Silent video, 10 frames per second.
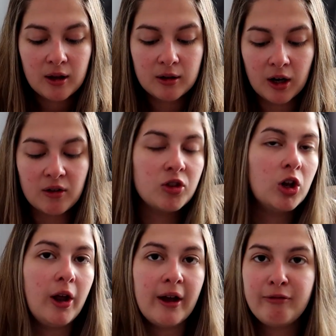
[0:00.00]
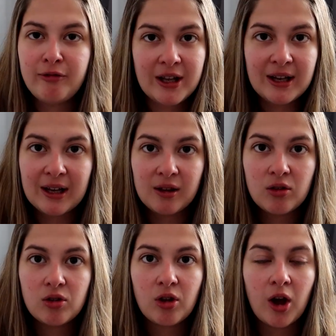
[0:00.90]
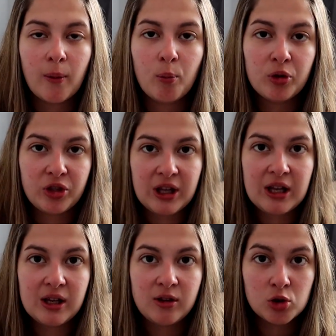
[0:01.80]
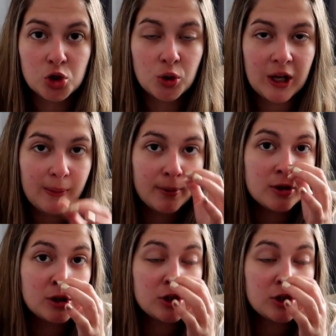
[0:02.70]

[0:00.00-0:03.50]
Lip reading: None of the live feedings with the zookeepers.